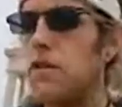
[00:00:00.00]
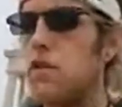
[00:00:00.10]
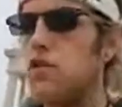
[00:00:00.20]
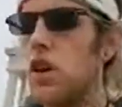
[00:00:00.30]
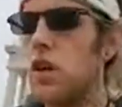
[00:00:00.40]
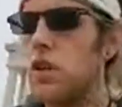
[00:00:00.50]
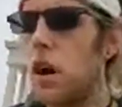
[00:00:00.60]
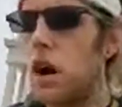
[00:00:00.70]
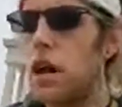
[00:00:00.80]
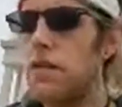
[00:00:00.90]
who shall
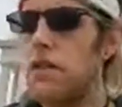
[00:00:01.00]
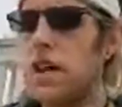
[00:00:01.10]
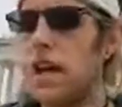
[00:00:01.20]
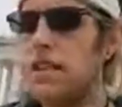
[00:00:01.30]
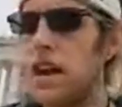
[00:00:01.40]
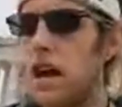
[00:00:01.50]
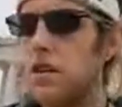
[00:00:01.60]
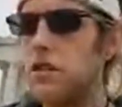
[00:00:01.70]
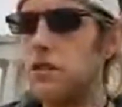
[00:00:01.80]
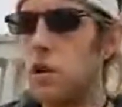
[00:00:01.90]
not have attained the
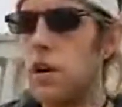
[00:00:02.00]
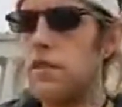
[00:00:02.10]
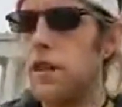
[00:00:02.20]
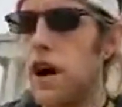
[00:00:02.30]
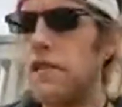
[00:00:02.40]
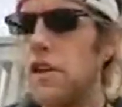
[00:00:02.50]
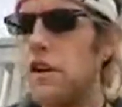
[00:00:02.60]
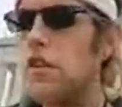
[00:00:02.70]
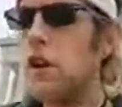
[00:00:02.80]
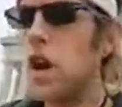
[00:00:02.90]
age of 25
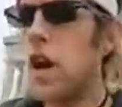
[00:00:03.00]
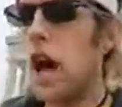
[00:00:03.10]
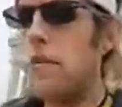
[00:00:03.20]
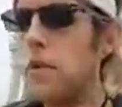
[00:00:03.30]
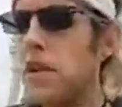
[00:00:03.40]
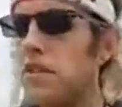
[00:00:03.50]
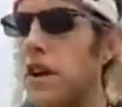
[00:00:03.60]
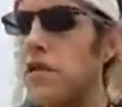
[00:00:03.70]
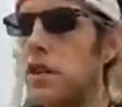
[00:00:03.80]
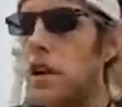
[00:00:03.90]
years and been
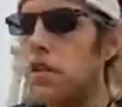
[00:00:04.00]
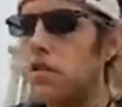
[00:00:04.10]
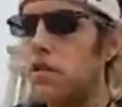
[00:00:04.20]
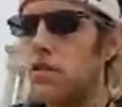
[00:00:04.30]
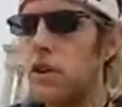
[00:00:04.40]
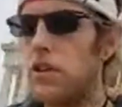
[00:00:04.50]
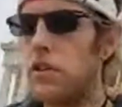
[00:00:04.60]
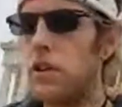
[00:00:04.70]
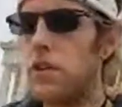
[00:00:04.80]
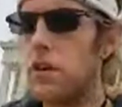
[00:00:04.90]
7 years a
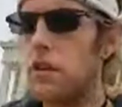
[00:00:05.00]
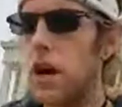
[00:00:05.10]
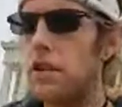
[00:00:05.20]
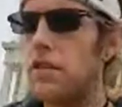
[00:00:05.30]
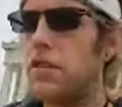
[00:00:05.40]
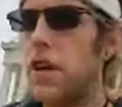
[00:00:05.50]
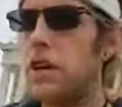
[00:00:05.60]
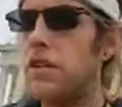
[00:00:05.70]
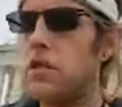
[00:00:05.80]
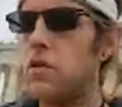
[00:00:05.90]
citizen of the United
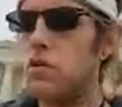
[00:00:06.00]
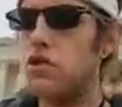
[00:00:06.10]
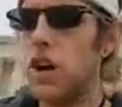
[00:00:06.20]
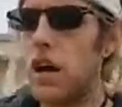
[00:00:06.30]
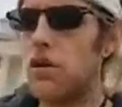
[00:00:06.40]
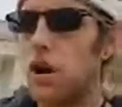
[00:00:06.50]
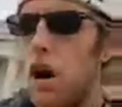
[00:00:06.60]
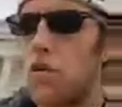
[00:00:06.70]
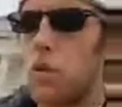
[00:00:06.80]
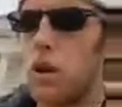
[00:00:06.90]
States, and who shall
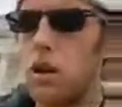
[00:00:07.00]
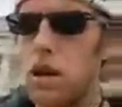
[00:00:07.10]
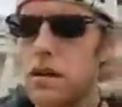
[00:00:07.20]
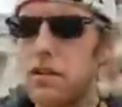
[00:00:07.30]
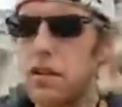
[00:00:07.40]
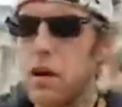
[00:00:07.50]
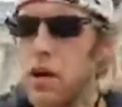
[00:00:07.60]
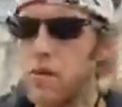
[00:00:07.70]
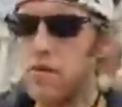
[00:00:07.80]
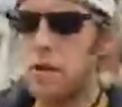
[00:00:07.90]
not, when elected,
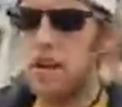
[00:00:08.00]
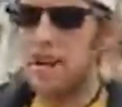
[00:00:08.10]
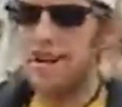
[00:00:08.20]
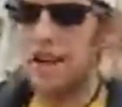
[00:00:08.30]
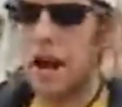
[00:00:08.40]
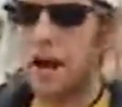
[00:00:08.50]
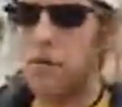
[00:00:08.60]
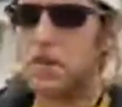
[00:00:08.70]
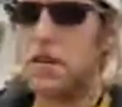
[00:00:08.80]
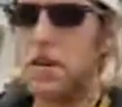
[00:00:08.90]
be an
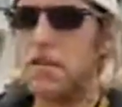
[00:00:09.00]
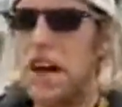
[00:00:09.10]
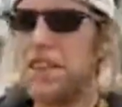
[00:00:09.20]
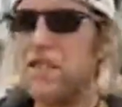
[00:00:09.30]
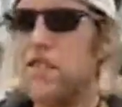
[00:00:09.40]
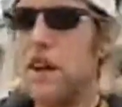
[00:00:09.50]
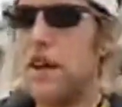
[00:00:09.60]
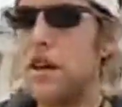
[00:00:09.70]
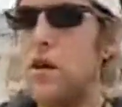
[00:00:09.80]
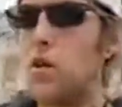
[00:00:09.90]
inhabitant of that
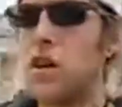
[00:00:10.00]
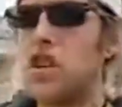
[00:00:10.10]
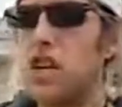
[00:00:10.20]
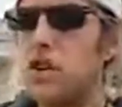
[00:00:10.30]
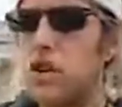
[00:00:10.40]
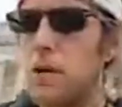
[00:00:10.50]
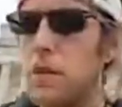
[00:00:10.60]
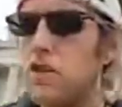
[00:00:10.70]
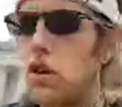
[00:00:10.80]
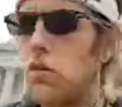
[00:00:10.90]
state in which he shall be
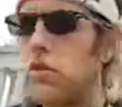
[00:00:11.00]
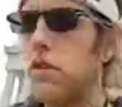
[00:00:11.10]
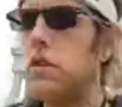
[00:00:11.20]
chosen.